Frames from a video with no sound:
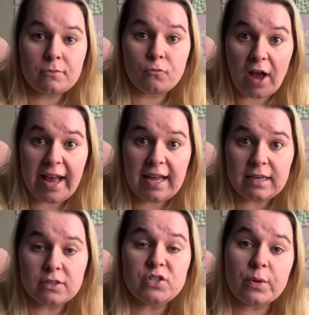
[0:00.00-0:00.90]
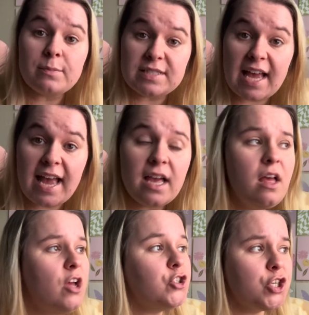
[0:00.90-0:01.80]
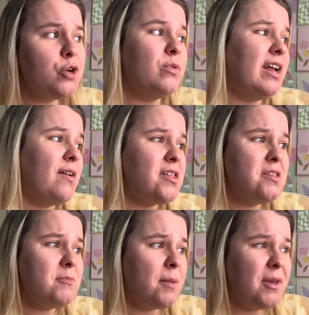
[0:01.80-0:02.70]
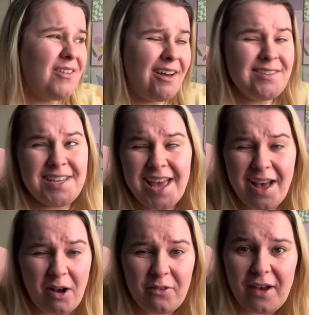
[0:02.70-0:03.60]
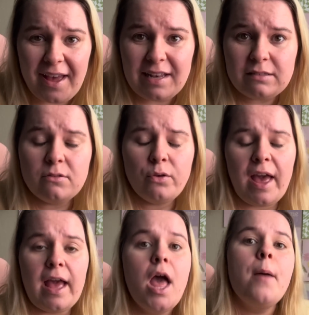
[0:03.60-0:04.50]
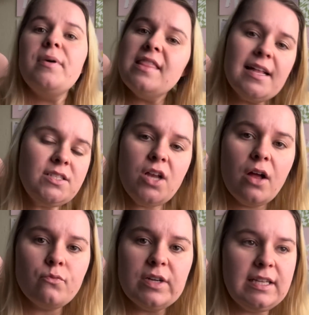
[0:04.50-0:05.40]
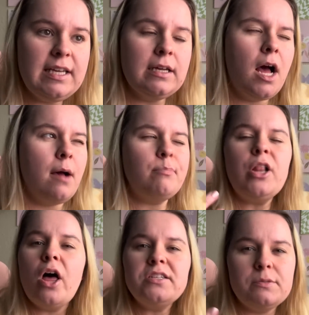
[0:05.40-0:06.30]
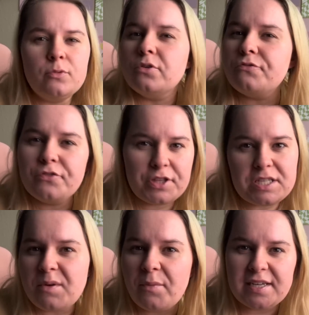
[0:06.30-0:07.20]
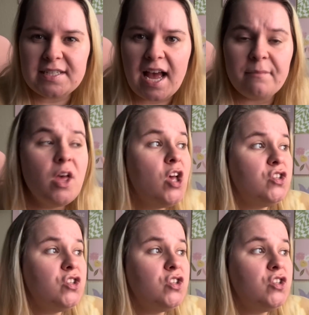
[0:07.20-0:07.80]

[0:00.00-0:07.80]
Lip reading: Right? You see what I'm saying? Sure. Would I rather them not be around? Yeah. All right. Okay. But that's not really plausible for this moment in time.